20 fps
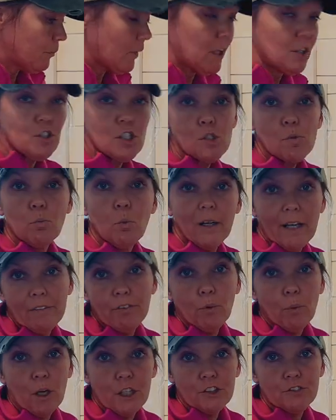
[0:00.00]
just whatever
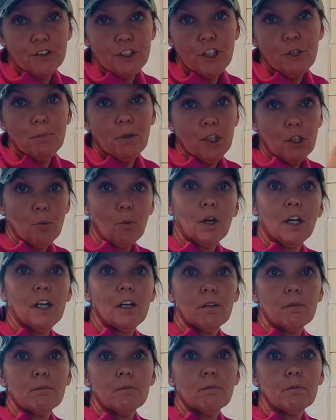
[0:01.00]
works for you, but you
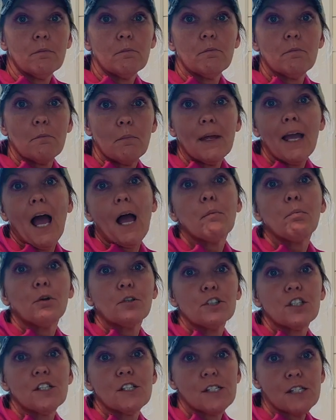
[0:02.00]
wanna be able
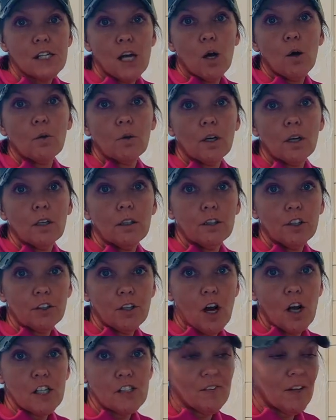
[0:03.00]
to soak your
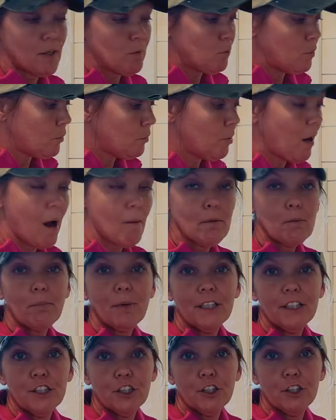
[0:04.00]
dog's feet. We'll
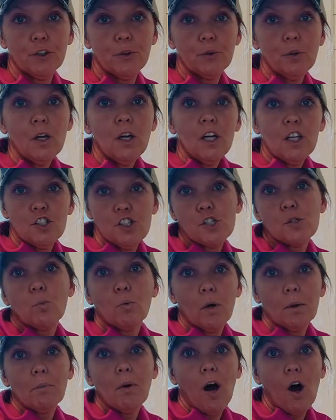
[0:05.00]
probably do just
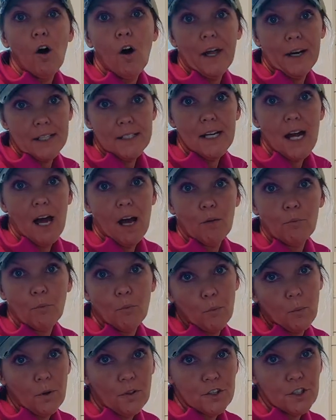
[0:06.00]
one paw at a time
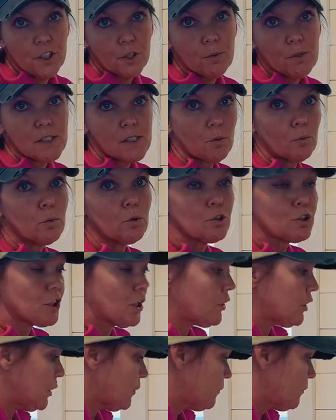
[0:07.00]
with Tua, so we'll show you.